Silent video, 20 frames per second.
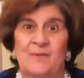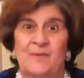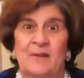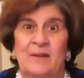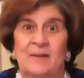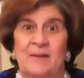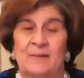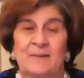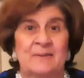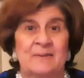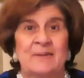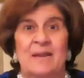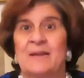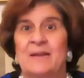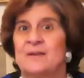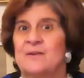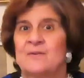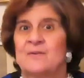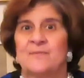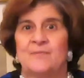feel the
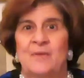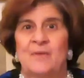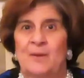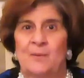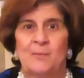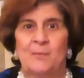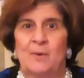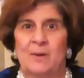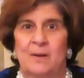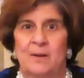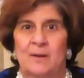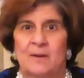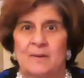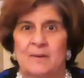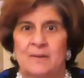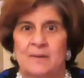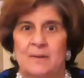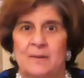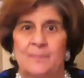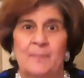center of their world.